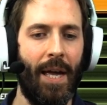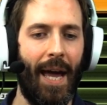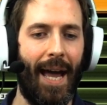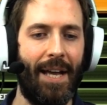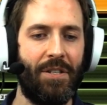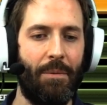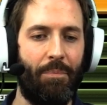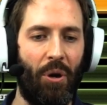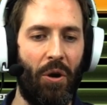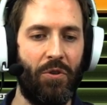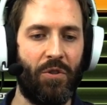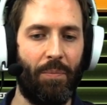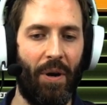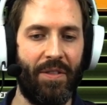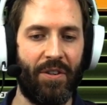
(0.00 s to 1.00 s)
As
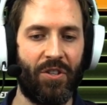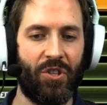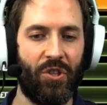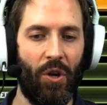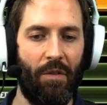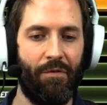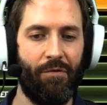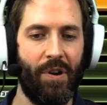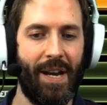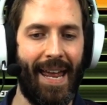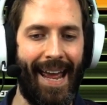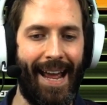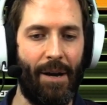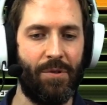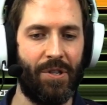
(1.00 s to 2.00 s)
imposed by the sovereign
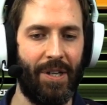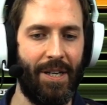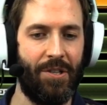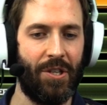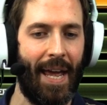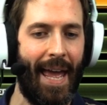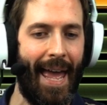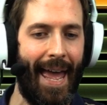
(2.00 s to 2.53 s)
houses,